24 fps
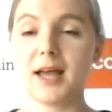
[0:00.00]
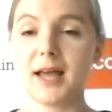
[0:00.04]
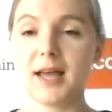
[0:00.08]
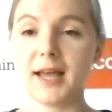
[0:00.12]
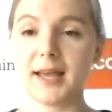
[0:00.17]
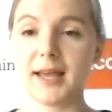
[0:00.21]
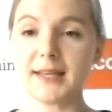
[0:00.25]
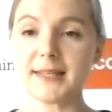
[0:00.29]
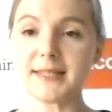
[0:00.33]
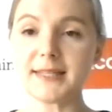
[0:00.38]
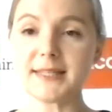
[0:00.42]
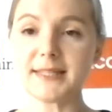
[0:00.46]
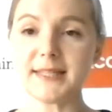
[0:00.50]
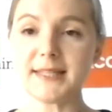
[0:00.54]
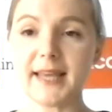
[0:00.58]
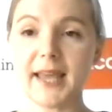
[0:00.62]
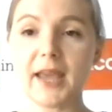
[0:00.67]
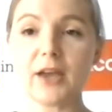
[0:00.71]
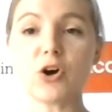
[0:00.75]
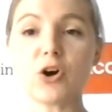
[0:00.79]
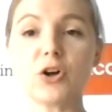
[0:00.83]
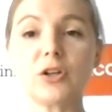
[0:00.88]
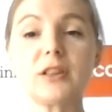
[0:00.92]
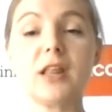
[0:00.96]

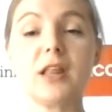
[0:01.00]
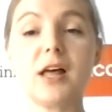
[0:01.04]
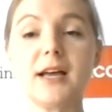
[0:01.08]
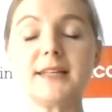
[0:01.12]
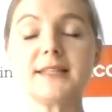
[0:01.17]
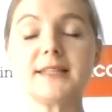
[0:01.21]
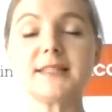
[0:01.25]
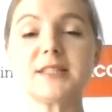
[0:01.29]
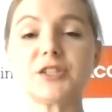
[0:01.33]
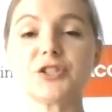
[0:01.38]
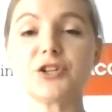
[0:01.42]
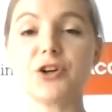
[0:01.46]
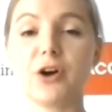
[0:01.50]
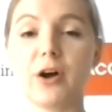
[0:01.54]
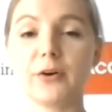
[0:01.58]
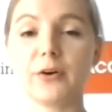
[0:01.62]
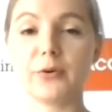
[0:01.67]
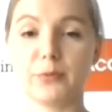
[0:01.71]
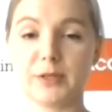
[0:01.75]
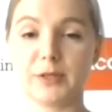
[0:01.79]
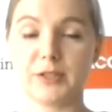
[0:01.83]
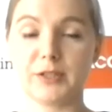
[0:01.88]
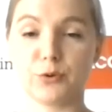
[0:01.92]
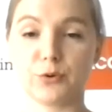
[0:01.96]
ACCA online study
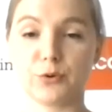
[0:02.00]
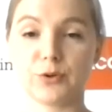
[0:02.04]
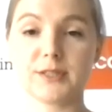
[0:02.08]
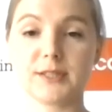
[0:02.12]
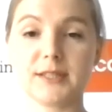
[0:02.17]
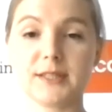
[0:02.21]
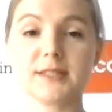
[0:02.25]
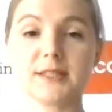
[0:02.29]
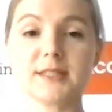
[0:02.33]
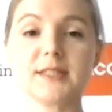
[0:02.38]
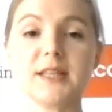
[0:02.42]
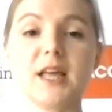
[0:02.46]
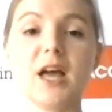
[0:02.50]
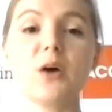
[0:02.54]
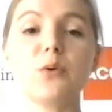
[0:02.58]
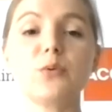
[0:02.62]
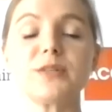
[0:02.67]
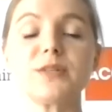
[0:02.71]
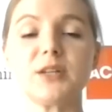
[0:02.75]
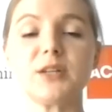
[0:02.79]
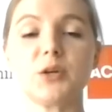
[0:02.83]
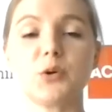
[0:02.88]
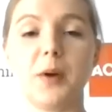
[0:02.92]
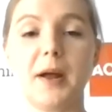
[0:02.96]
resources. There
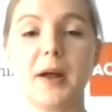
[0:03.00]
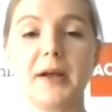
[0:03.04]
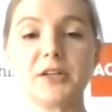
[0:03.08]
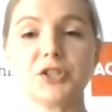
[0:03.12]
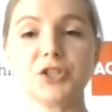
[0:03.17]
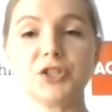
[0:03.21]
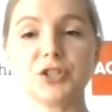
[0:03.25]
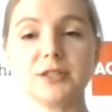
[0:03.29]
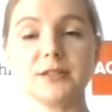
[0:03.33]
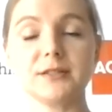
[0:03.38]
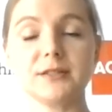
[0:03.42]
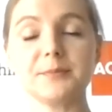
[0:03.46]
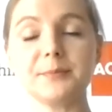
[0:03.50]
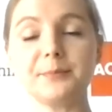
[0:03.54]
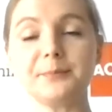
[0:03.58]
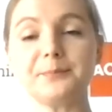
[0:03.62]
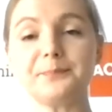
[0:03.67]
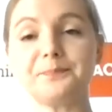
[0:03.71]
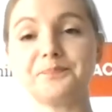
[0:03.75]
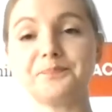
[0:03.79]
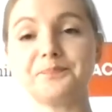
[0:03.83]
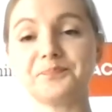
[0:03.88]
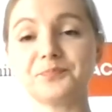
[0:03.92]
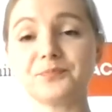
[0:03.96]
was a question
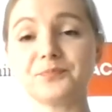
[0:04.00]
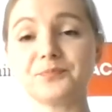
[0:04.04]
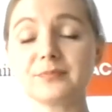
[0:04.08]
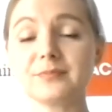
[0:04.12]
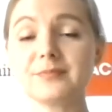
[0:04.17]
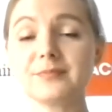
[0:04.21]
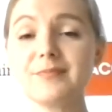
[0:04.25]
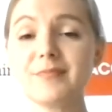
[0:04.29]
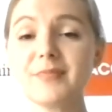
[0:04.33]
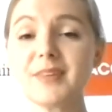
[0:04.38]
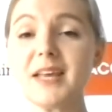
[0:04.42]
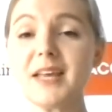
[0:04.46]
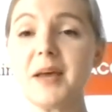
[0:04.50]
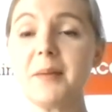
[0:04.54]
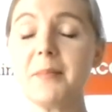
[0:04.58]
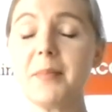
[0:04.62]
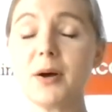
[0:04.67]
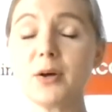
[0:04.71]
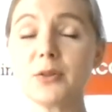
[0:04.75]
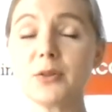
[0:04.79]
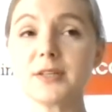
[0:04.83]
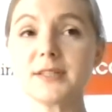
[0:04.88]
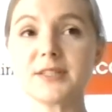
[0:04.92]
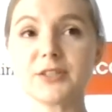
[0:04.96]

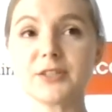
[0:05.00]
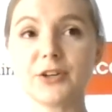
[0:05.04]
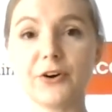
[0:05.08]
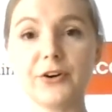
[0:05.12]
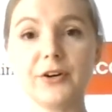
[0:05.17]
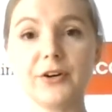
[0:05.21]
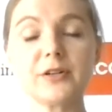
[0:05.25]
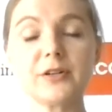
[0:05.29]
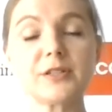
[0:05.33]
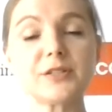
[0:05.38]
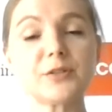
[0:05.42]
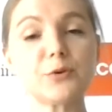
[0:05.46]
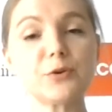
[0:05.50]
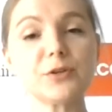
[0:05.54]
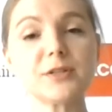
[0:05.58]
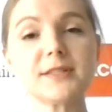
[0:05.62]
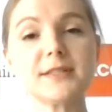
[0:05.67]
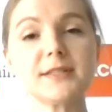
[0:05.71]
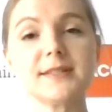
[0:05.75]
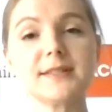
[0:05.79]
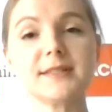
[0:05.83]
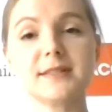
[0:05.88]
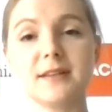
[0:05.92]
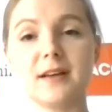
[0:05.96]
about the study
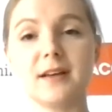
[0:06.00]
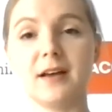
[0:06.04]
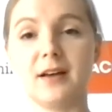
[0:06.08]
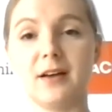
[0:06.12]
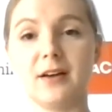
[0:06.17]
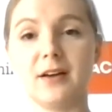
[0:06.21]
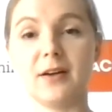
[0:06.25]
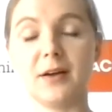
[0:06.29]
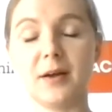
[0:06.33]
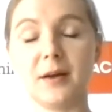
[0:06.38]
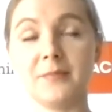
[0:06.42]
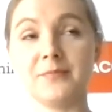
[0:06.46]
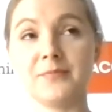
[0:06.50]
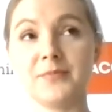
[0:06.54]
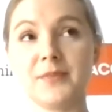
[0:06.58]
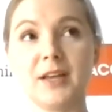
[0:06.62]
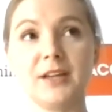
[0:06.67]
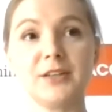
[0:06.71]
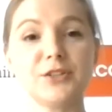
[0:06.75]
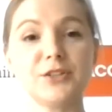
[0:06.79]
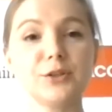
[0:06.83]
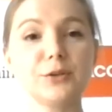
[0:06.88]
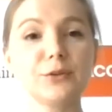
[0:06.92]
resources, and due